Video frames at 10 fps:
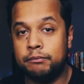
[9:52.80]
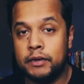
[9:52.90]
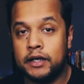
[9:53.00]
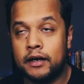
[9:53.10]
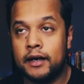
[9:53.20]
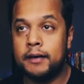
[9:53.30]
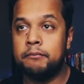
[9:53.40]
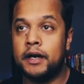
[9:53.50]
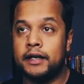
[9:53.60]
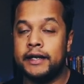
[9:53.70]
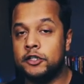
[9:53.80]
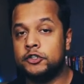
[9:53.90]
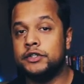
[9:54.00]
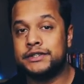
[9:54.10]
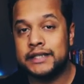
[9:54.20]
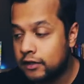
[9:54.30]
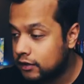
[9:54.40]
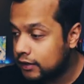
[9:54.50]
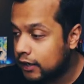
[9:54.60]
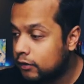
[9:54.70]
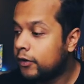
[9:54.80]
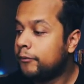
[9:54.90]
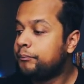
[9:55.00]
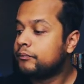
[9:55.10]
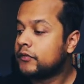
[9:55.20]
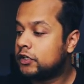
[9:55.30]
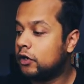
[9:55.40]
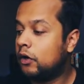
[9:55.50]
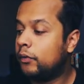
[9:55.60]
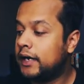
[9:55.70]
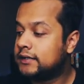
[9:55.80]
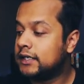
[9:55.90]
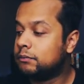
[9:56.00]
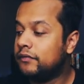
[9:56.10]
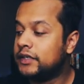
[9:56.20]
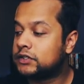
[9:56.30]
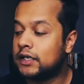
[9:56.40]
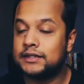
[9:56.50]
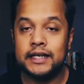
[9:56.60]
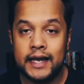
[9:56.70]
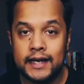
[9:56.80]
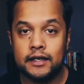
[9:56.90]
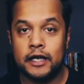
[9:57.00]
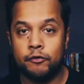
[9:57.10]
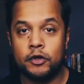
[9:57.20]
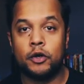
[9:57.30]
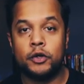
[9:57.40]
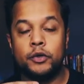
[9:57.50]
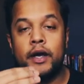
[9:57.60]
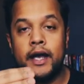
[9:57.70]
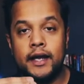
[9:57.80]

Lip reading: has become an industry standard now. So where it says movie starts in 8, it will go to